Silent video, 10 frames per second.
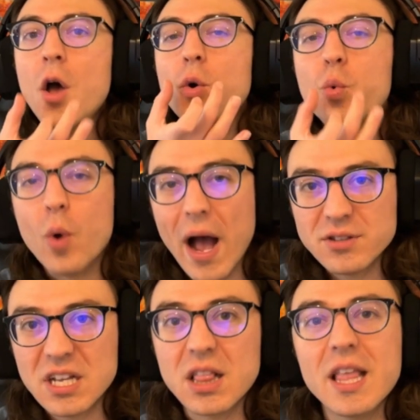
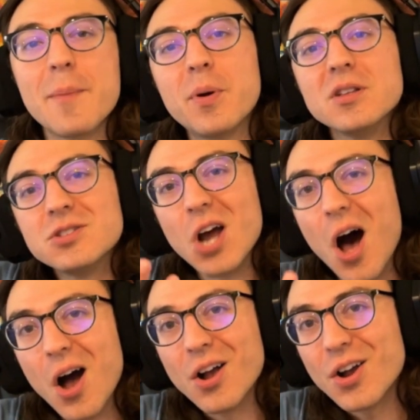rounded lip,
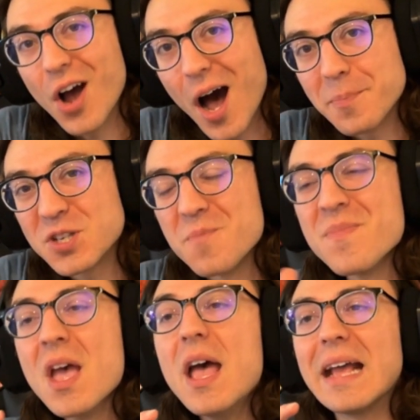tongue cupped,
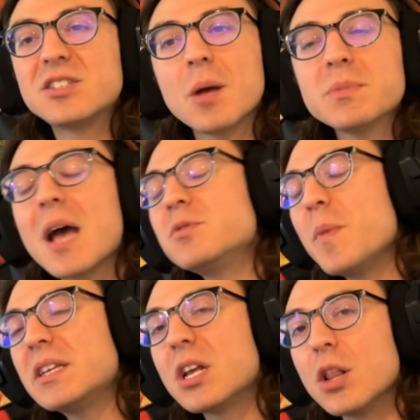it sometimes
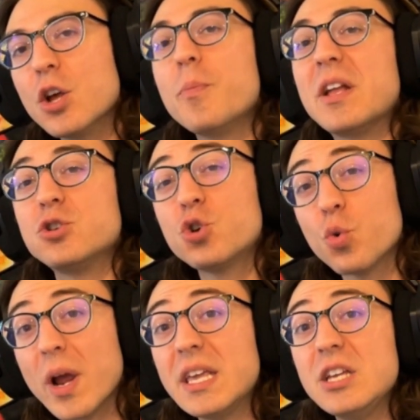makes it a little bit
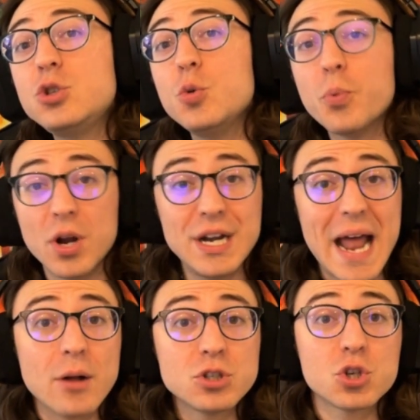tricky to
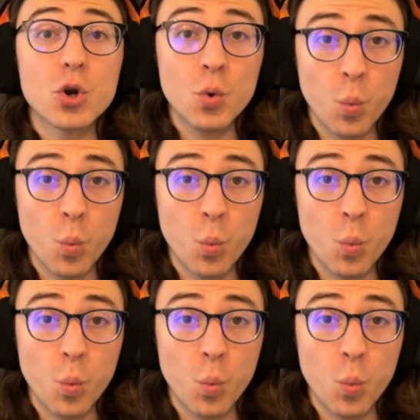pronounce certain